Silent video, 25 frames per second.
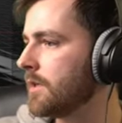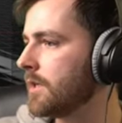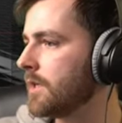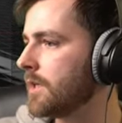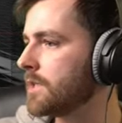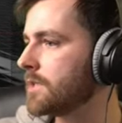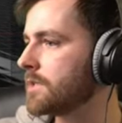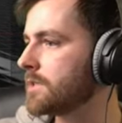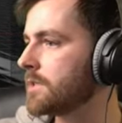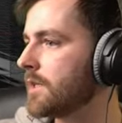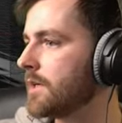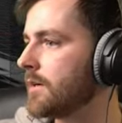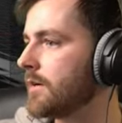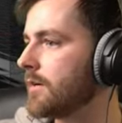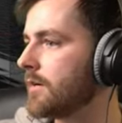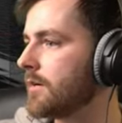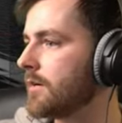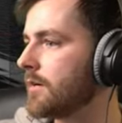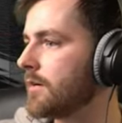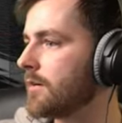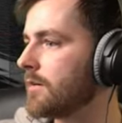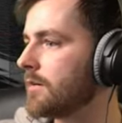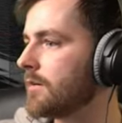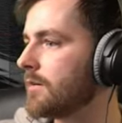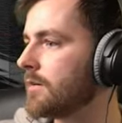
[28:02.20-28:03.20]
Is
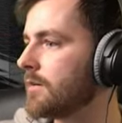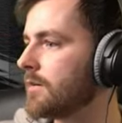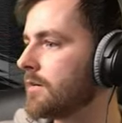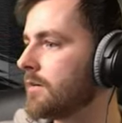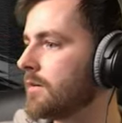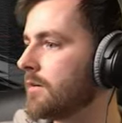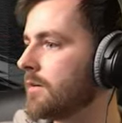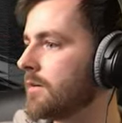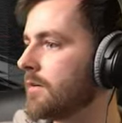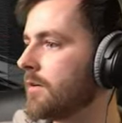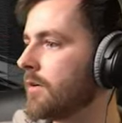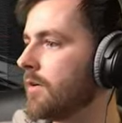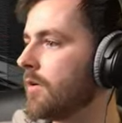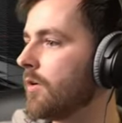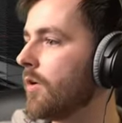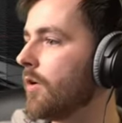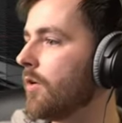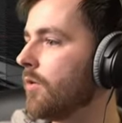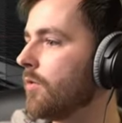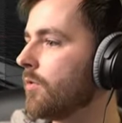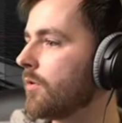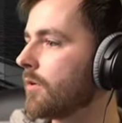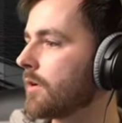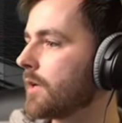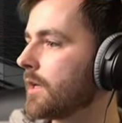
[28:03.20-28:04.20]
there...
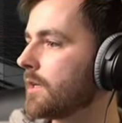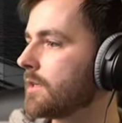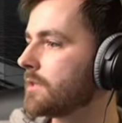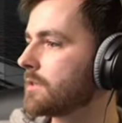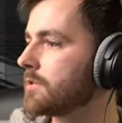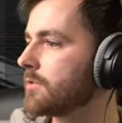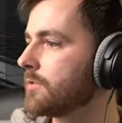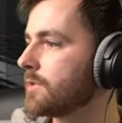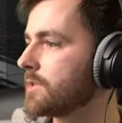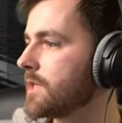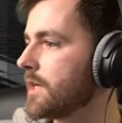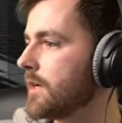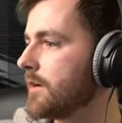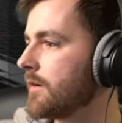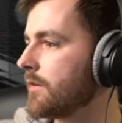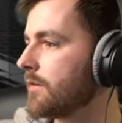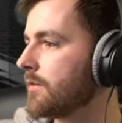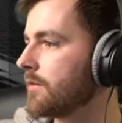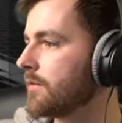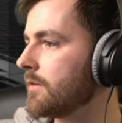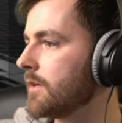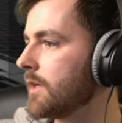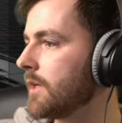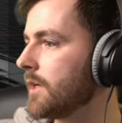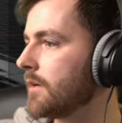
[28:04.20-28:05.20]
Oh, okay, so it's here.
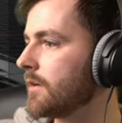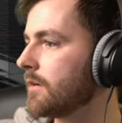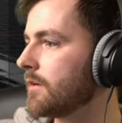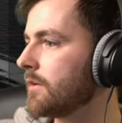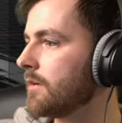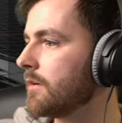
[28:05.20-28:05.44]
Yeah.